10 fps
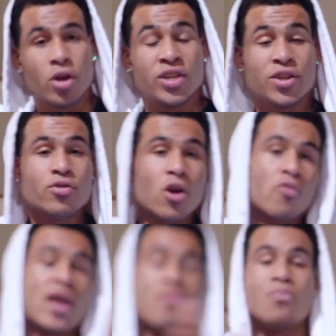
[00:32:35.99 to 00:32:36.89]
Did you know
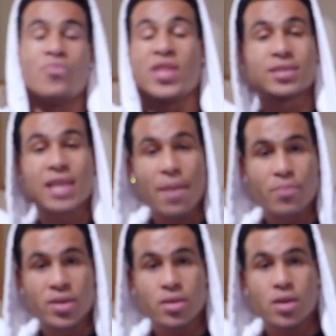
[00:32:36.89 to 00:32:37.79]
that this
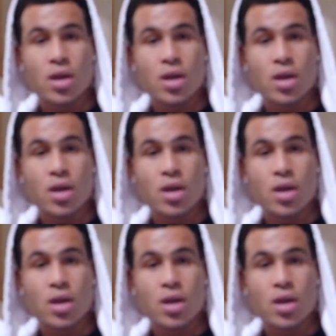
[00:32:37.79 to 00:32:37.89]
happened?